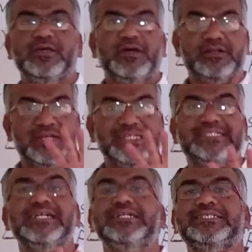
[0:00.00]

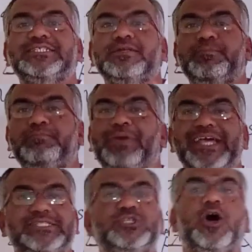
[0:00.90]
results
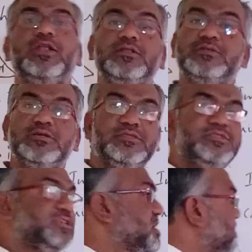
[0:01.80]
based on
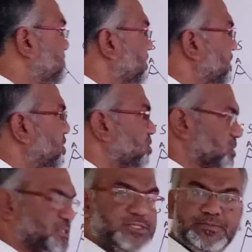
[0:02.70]
these
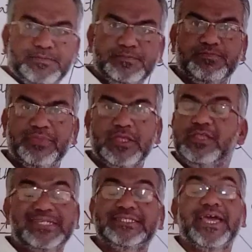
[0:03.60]
videos,
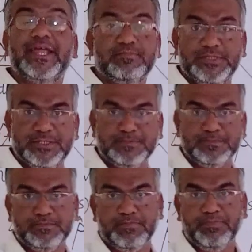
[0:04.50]
these theorems,
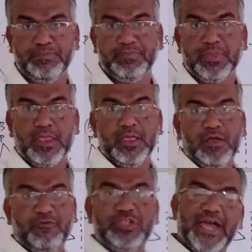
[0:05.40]

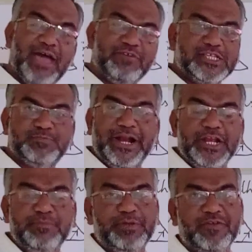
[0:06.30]
which I have explained
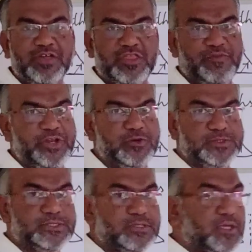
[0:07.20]
in previous
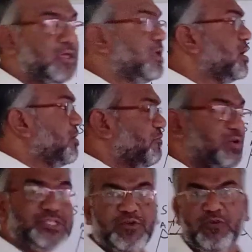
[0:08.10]
videos.
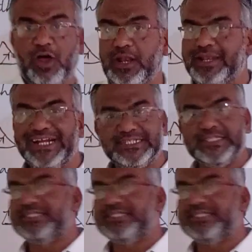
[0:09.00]
First of all, let's